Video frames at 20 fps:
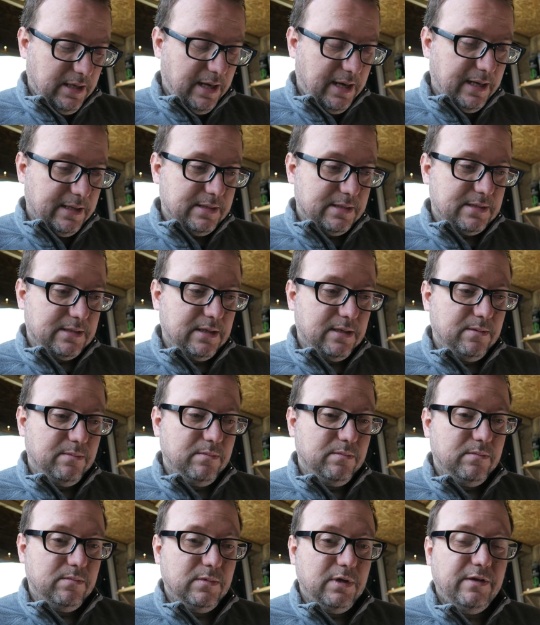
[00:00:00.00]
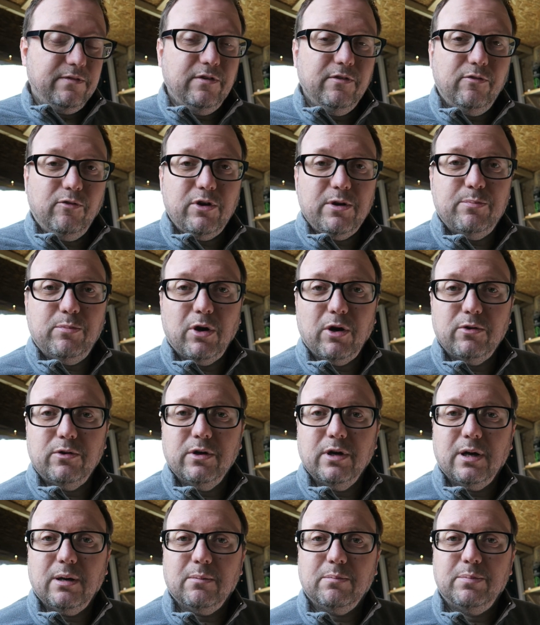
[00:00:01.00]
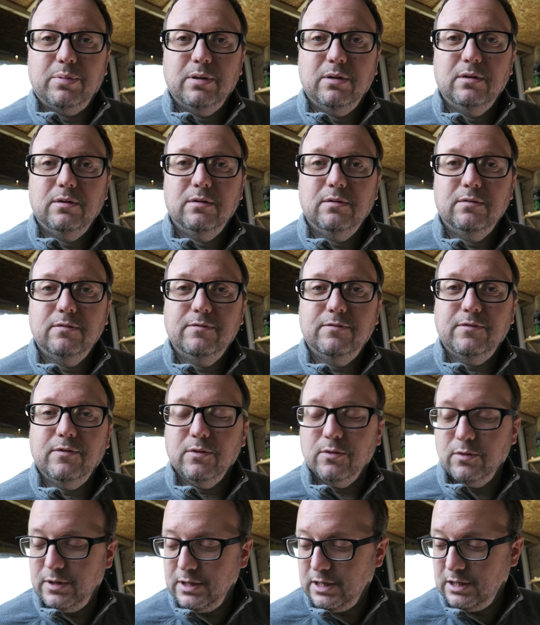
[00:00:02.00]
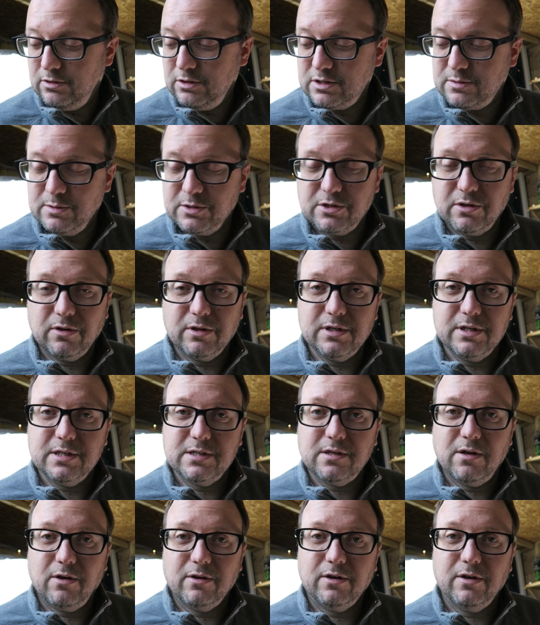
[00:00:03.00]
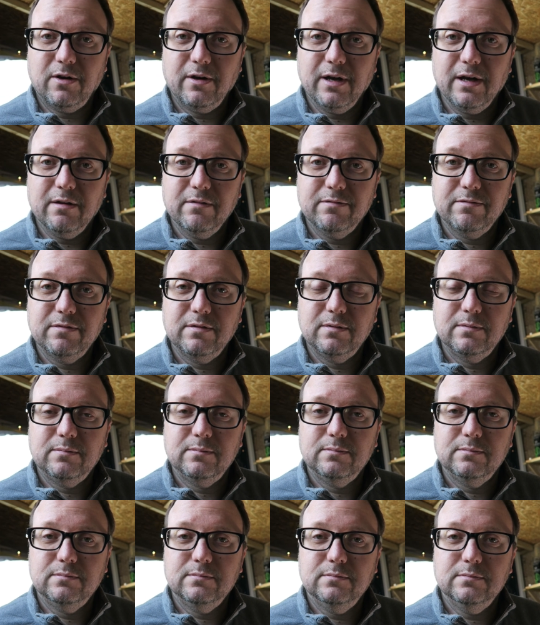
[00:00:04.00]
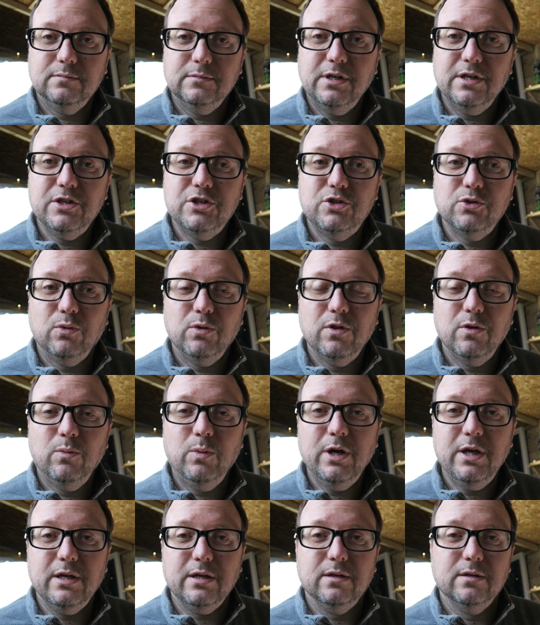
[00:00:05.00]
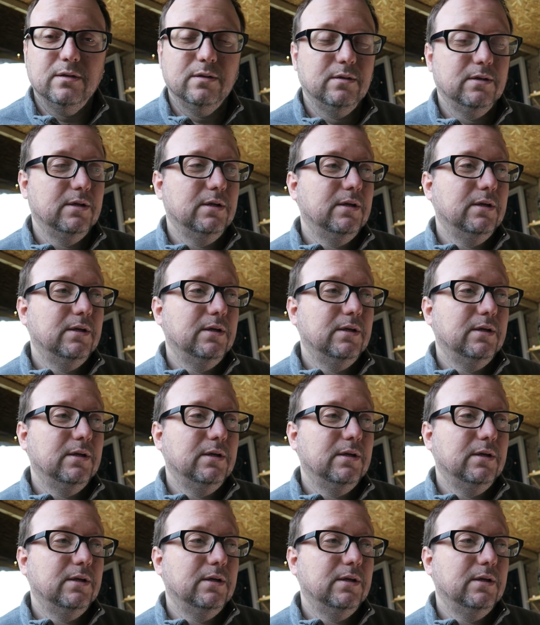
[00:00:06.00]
And if you've already broken up for the Christmas holidays like I have, enjoy the week.